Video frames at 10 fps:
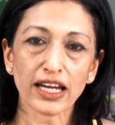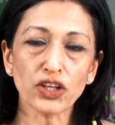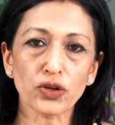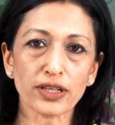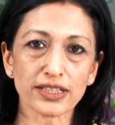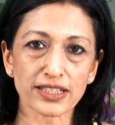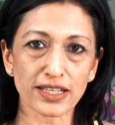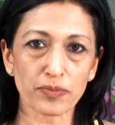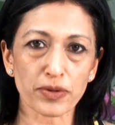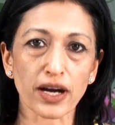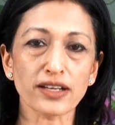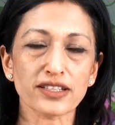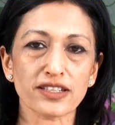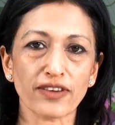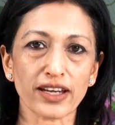in yoga they say pran
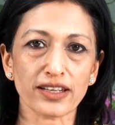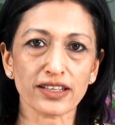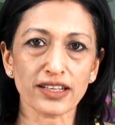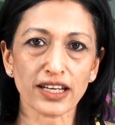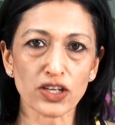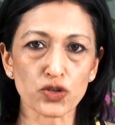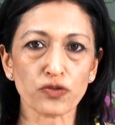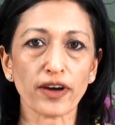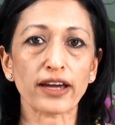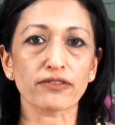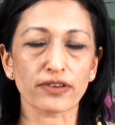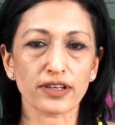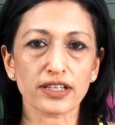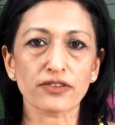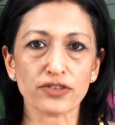is divided into 5
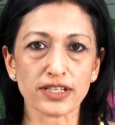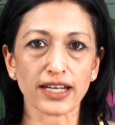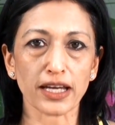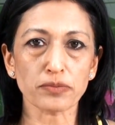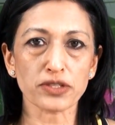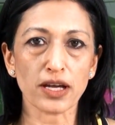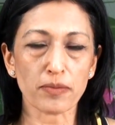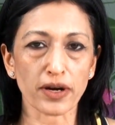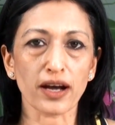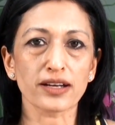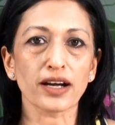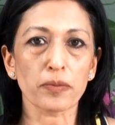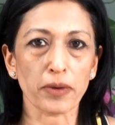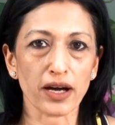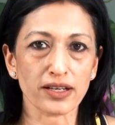different types: pran,
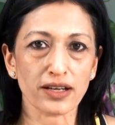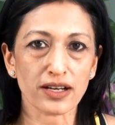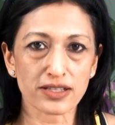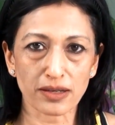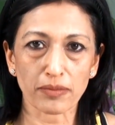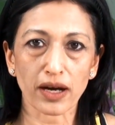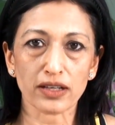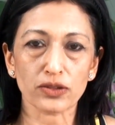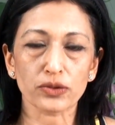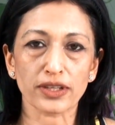apan, saman,